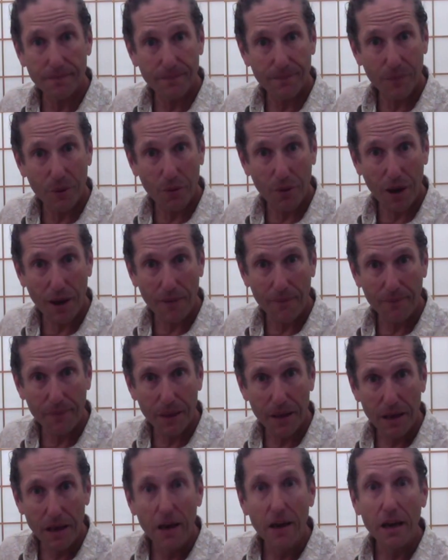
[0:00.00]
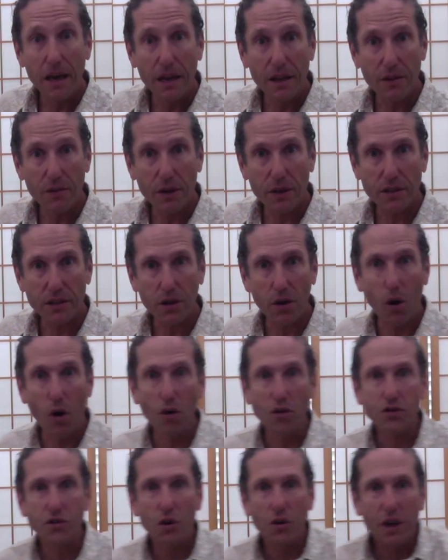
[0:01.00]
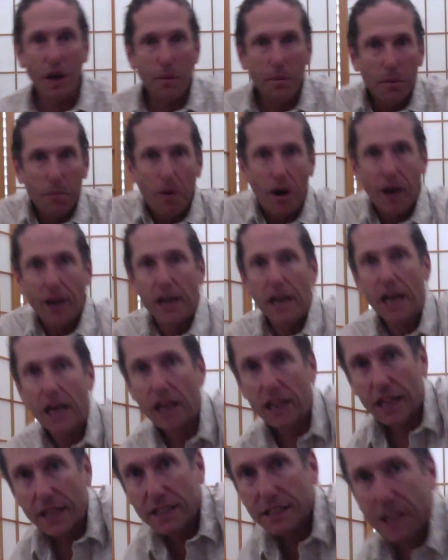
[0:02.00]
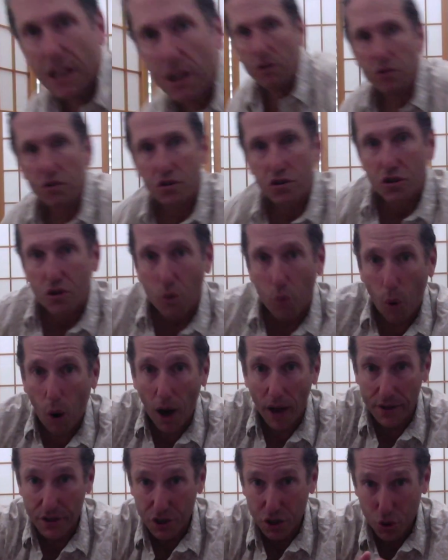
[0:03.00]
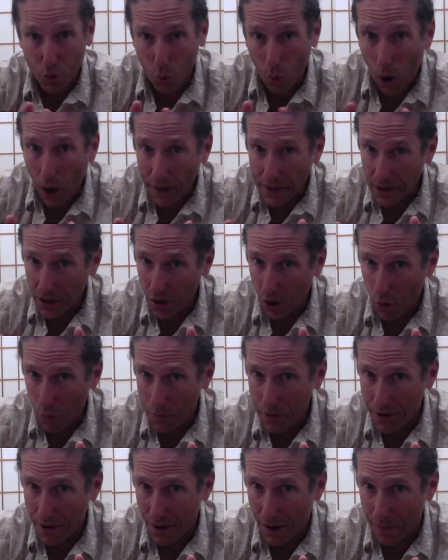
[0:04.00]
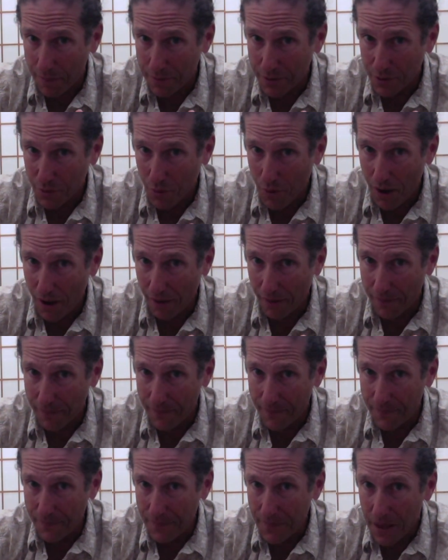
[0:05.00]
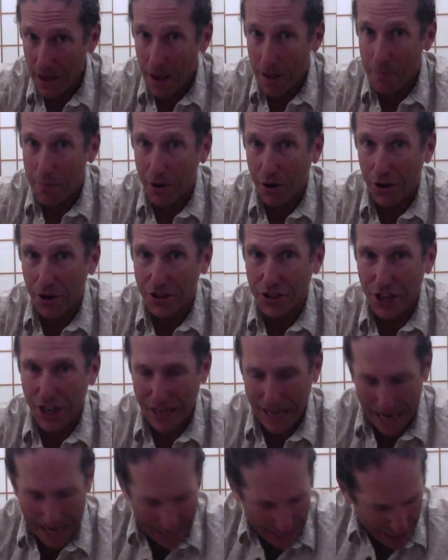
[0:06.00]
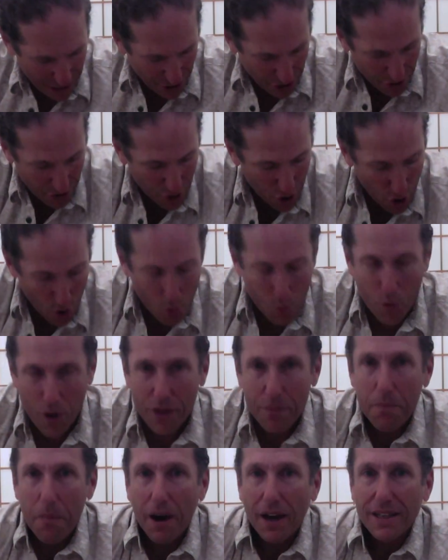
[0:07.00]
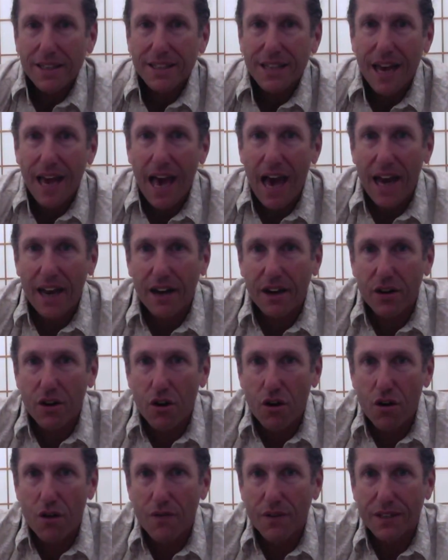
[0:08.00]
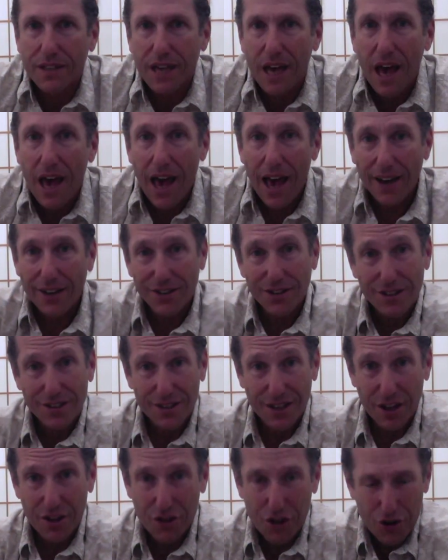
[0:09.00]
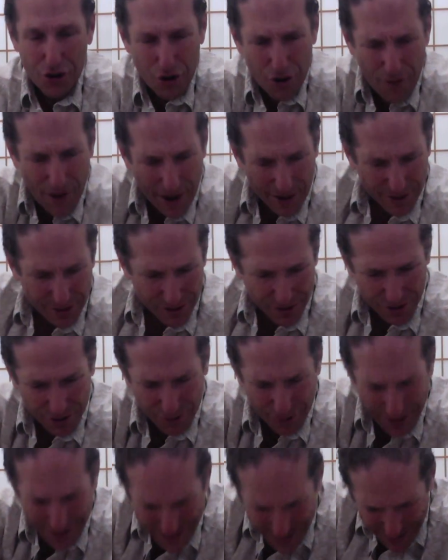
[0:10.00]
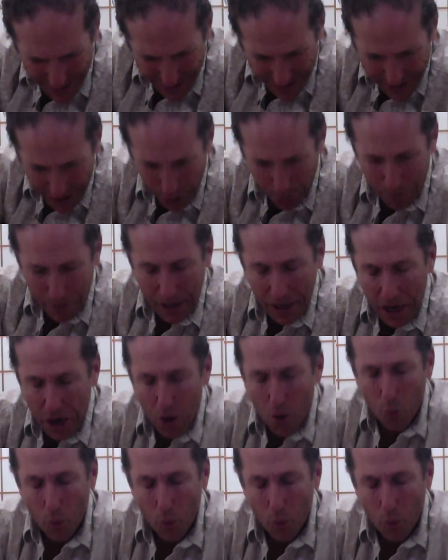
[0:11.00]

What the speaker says: Okay? Interesting. Also, keep in mind, let's say squat. Squat can open it up as well. Because again, here with my sciatic nerve, it's actually the nerve actually stretches a little bit.